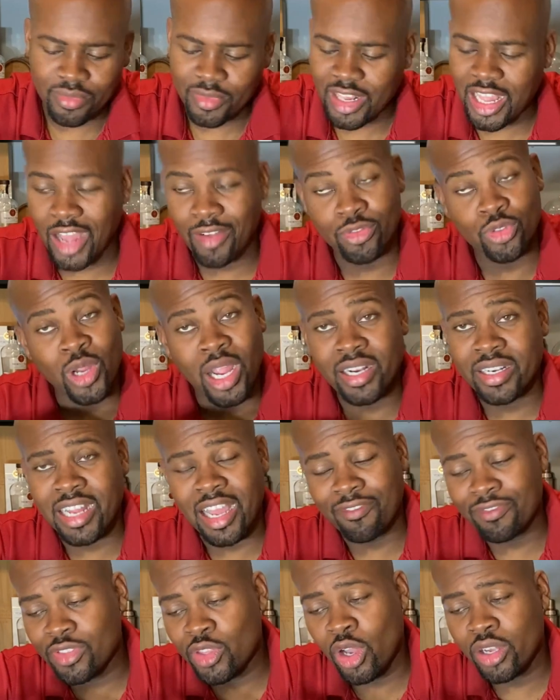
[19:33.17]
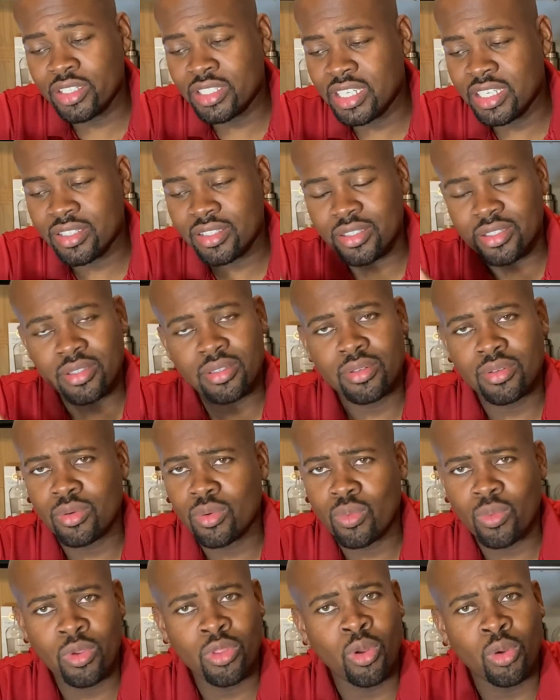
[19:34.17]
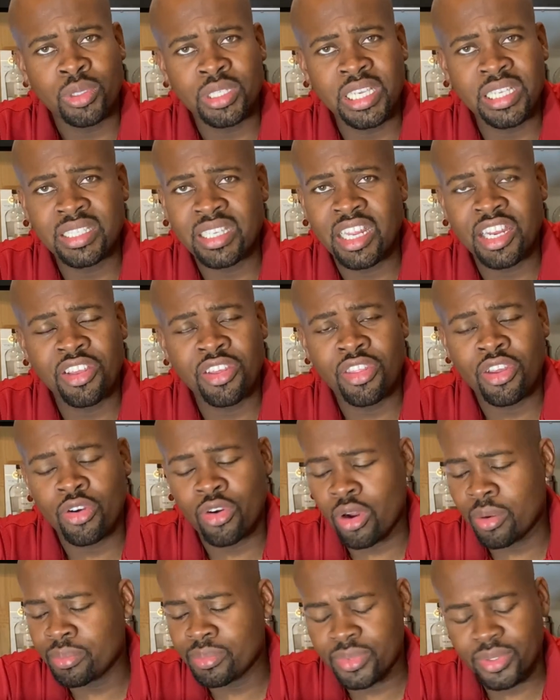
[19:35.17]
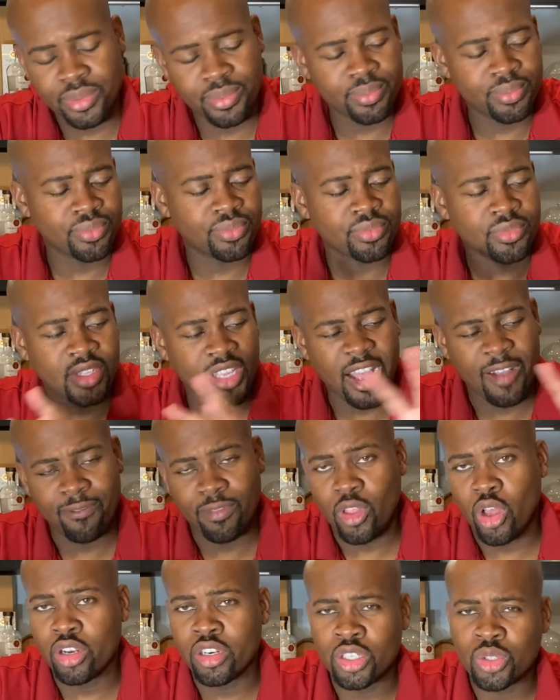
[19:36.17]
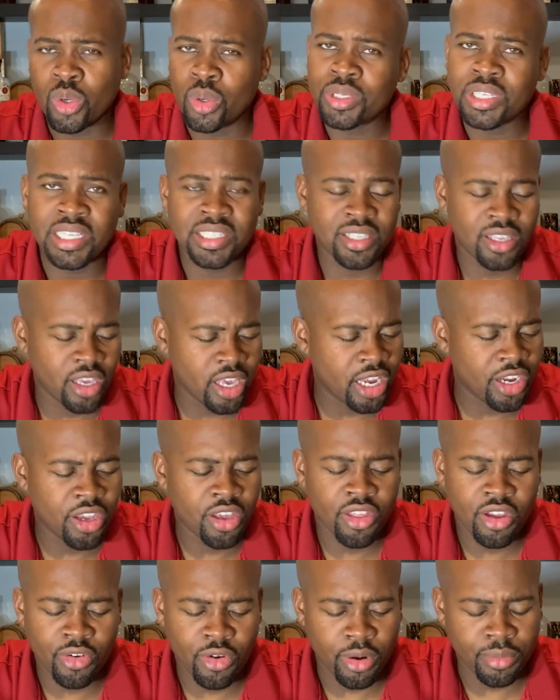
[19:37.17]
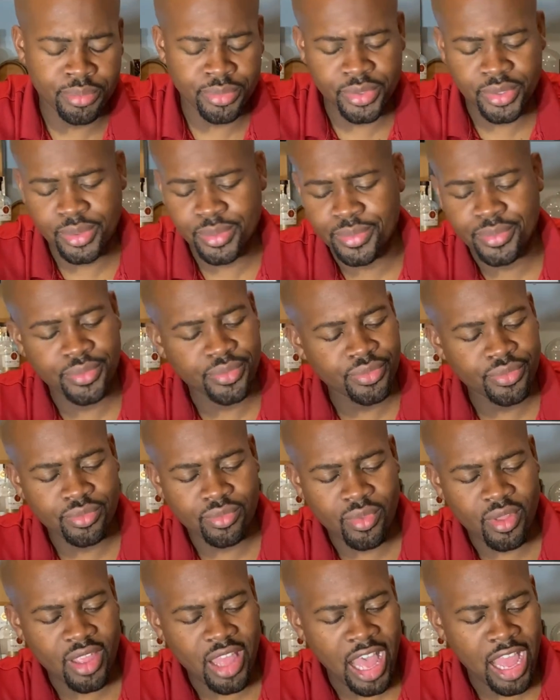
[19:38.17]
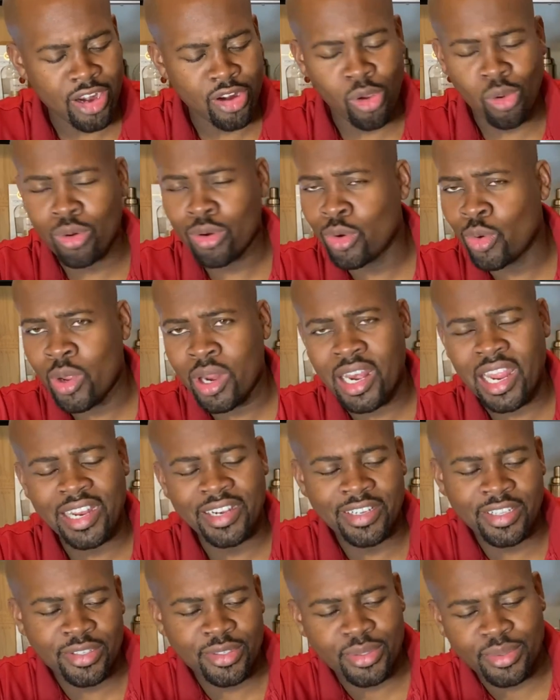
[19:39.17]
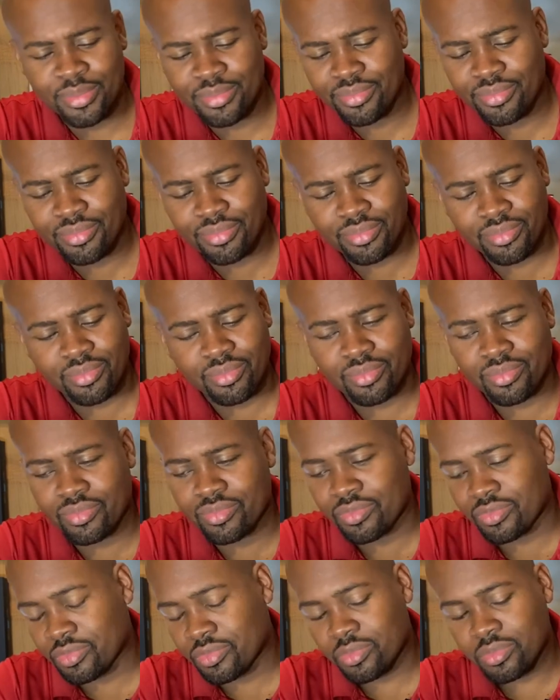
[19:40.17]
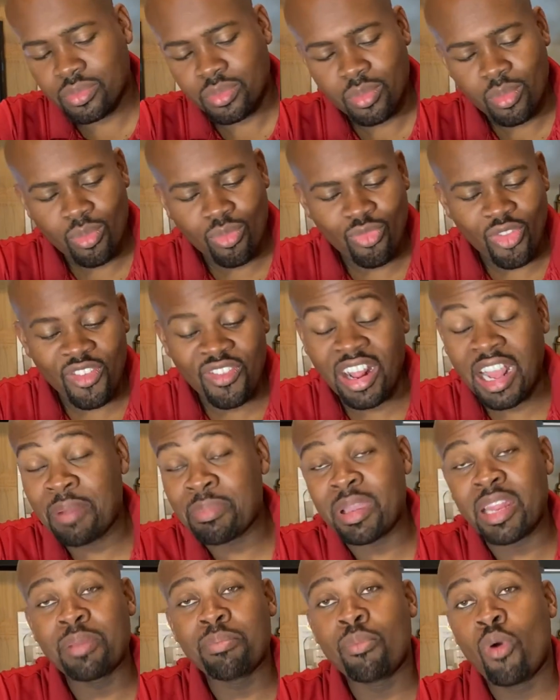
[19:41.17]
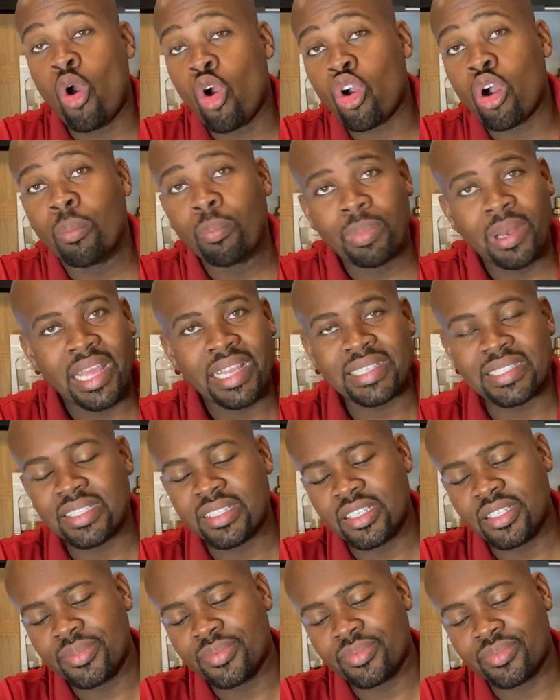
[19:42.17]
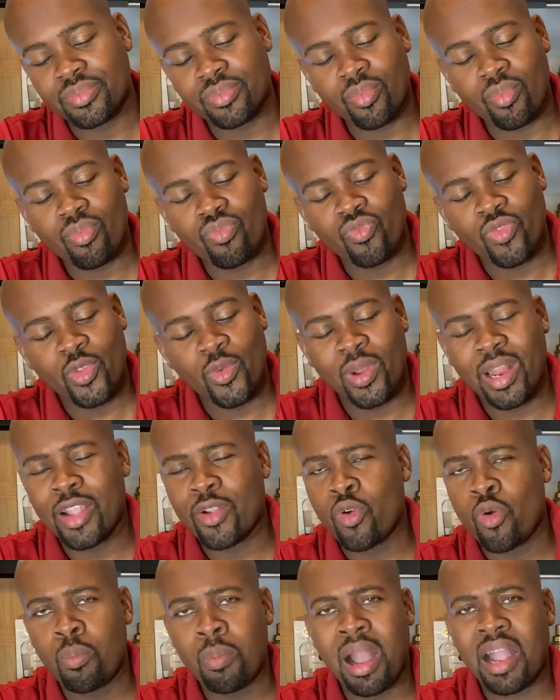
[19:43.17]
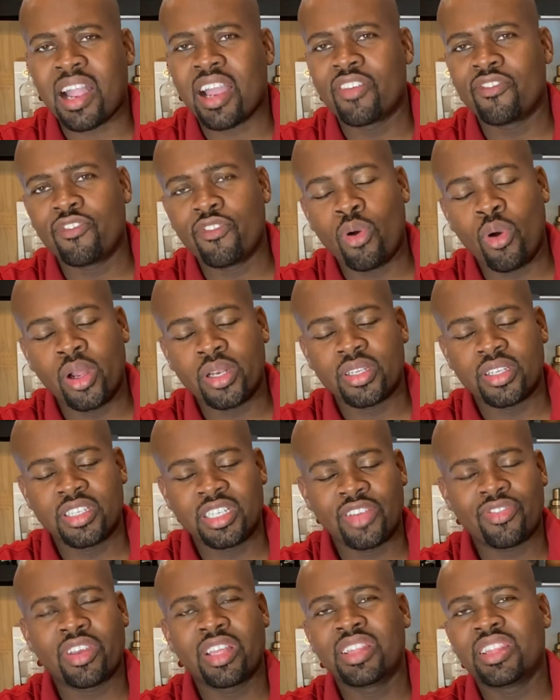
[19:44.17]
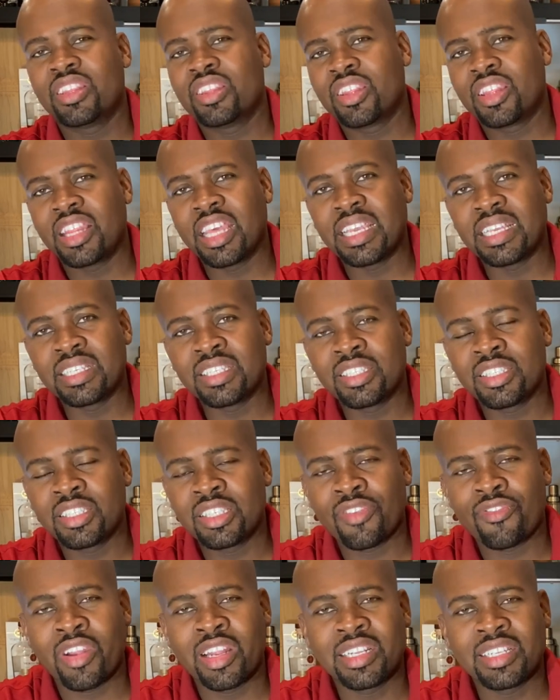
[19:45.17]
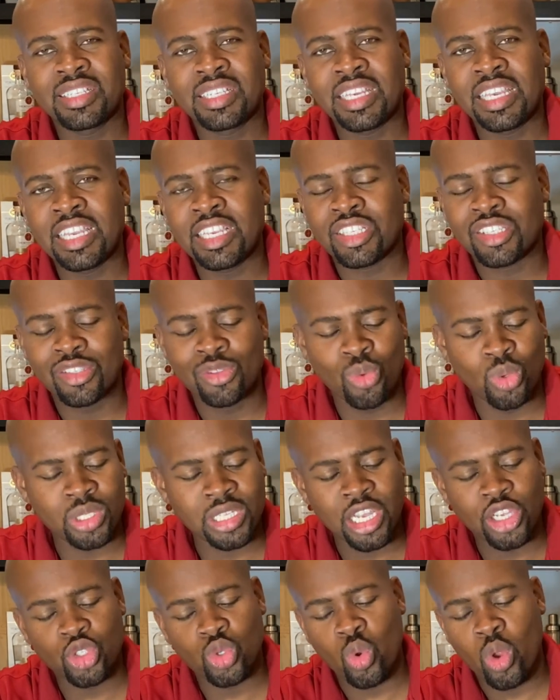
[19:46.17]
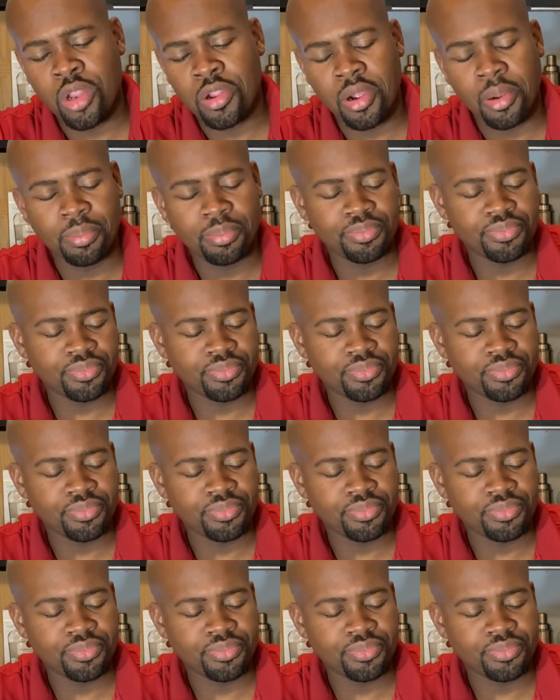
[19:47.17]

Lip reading: I've done this without tasting any other rums. I've done this without tasting any other rums. And now doing like this, I think I'm getting more complexity when I go back and forth. Different things, different taste notes are showing up.